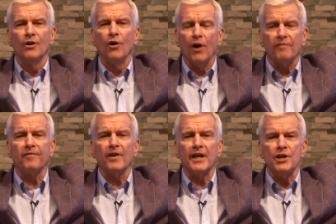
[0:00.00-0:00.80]

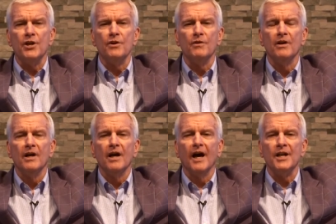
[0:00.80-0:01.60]
offering you
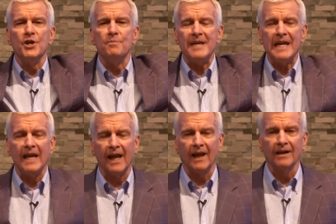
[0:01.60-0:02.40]
a new
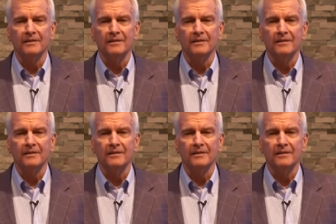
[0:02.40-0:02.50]
beginning.